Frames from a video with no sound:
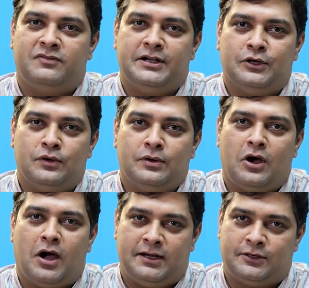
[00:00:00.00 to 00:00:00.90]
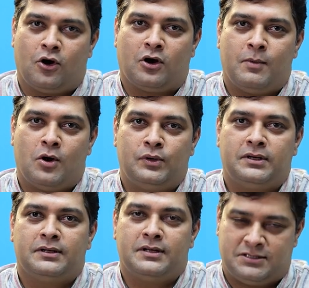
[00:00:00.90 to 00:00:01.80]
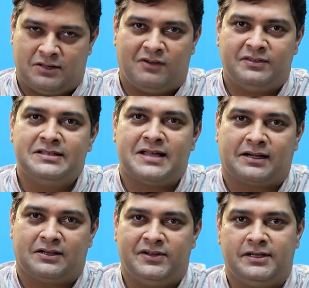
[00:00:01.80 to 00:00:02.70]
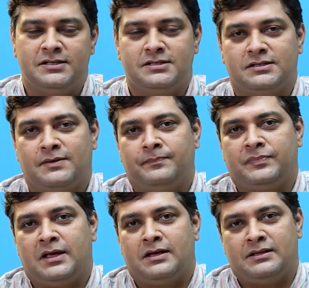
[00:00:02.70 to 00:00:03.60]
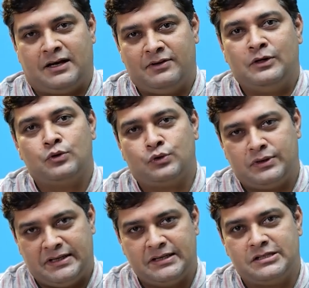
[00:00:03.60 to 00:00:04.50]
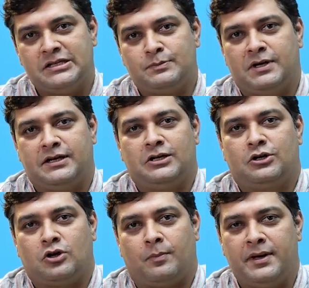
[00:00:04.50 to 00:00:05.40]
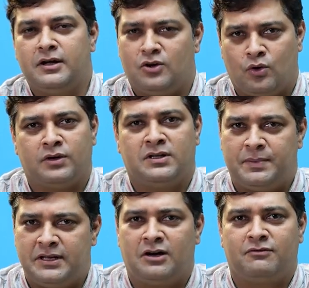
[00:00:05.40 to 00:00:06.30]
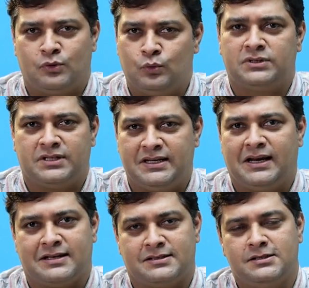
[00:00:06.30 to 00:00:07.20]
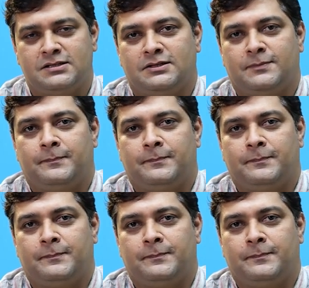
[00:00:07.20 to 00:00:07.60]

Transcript: video, I'll talk about some of these activities that we used to teach this particular topic over the period of two, three classes.